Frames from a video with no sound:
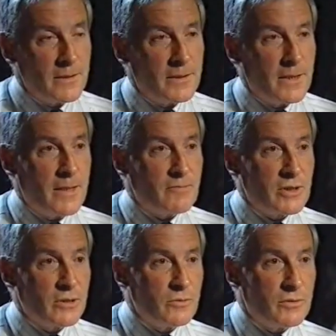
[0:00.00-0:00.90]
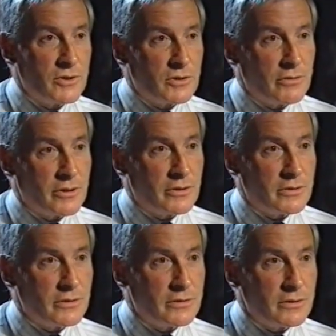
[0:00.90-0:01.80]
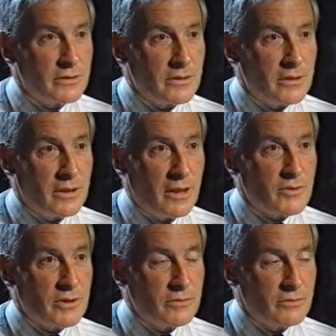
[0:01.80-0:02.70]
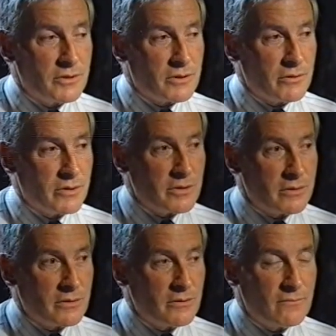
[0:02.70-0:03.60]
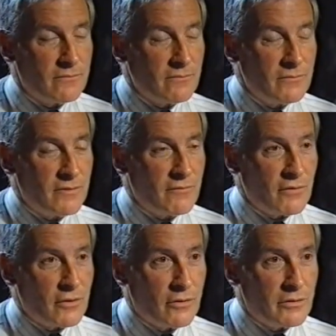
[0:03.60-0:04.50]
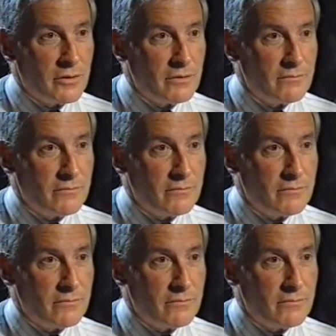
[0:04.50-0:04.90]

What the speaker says: An absolute disgrace. An absolute disgrace. I've never forgotten it.